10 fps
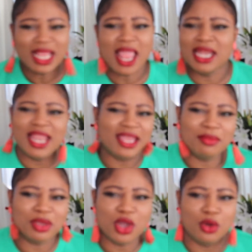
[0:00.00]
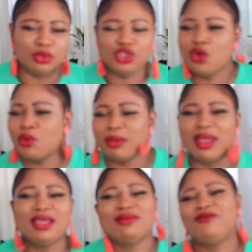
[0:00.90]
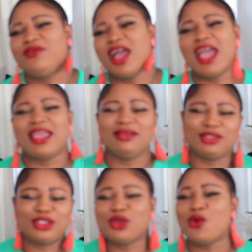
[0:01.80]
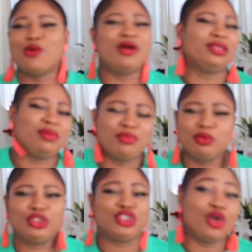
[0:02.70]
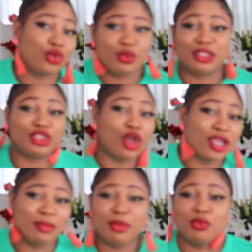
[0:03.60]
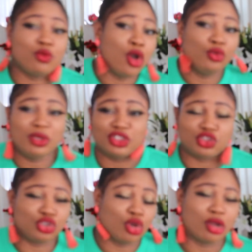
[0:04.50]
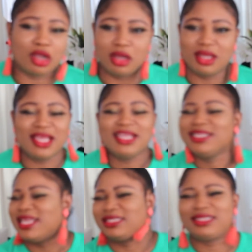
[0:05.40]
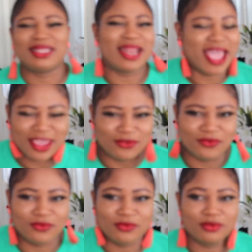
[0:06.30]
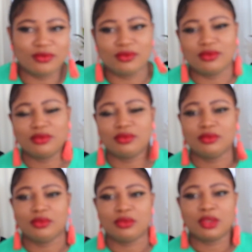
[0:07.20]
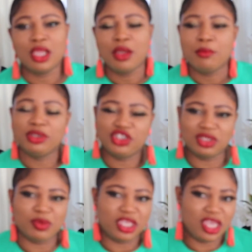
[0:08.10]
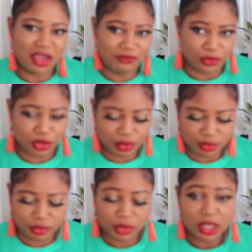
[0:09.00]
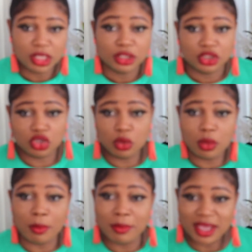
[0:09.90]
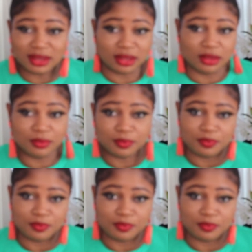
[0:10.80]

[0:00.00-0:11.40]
let him go. Don't worry about. Fine. So what? People will talk. We're talking. People will always talk. That's life. But just be careful, girl. So Mercy,